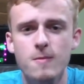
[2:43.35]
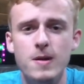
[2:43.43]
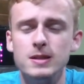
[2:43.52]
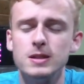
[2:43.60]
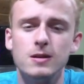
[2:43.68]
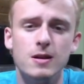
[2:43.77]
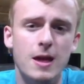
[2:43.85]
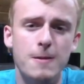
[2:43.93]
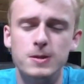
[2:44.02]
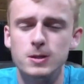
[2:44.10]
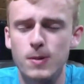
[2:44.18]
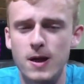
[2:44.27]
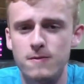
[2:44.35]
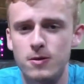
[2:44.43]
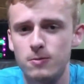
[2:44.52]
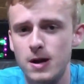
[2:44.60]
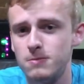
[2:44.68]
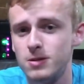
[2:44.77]
Basically, they just pay for
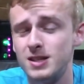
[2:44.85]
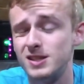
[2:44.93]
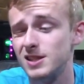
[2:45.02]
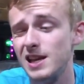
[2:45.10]
the RAM prices,